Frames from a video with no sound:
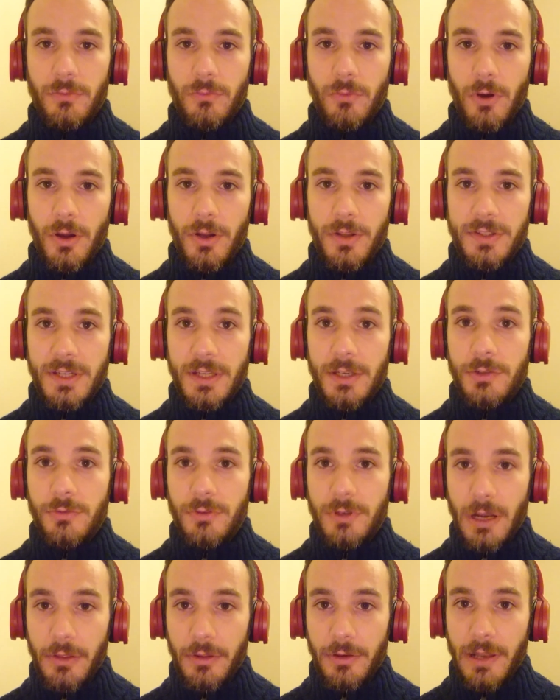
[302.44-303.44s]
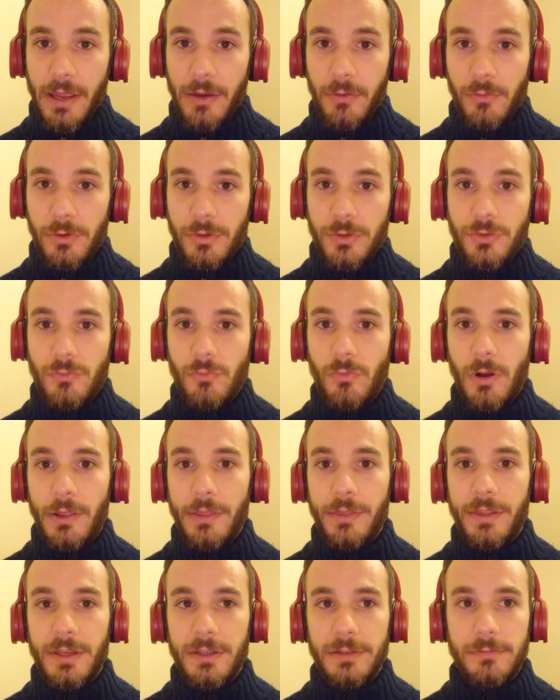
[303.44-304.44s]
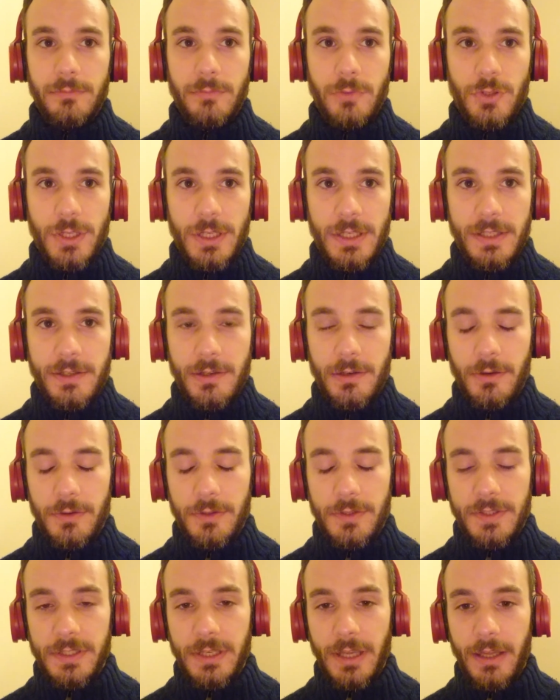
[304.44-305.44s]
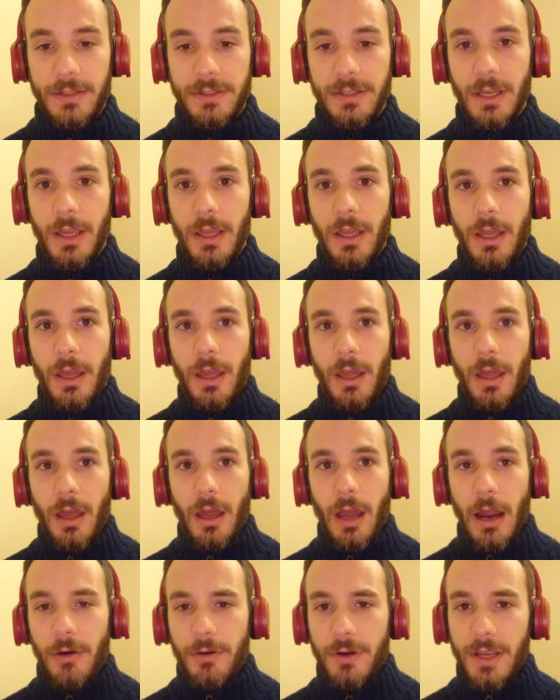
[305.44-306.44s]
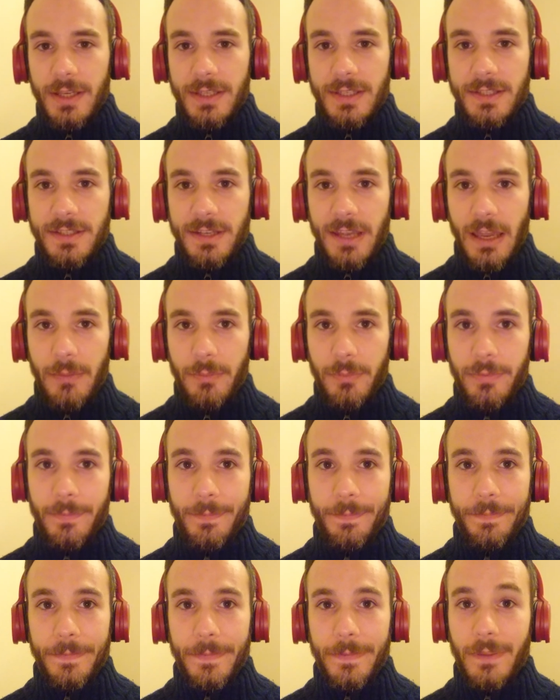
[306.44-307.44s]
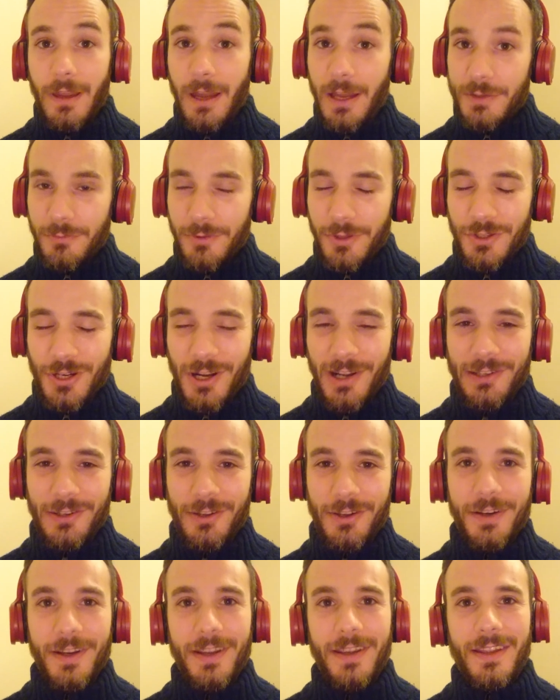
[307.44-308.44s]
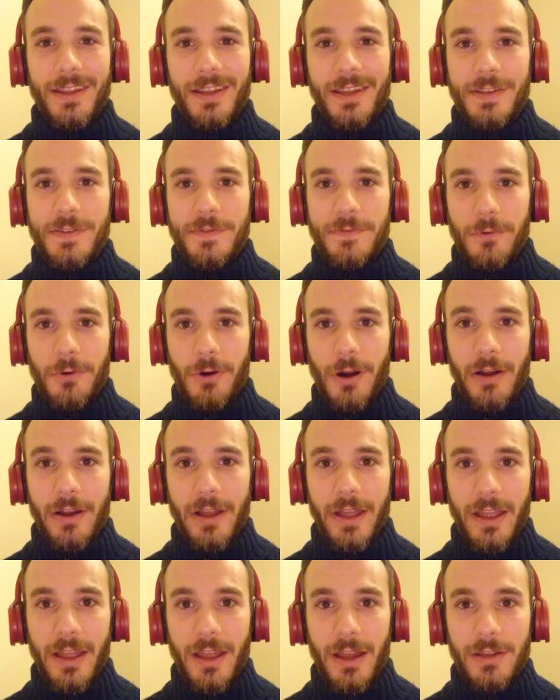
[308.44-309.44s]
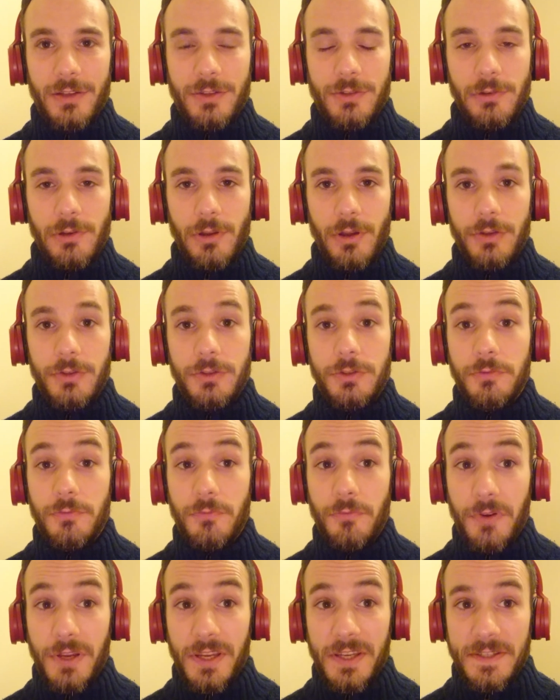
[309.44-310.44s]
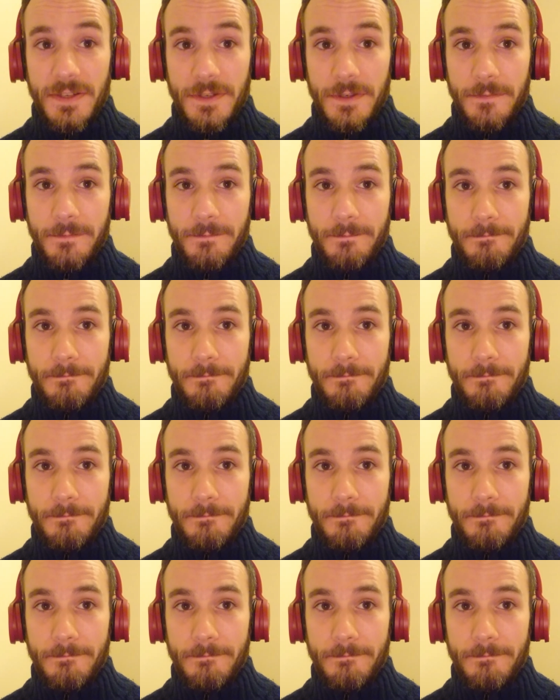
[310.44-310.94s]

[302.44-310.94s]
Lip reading: the words into another language, one that machines can understand. Our next step, as with the child learning, is for our AI to learn to reason.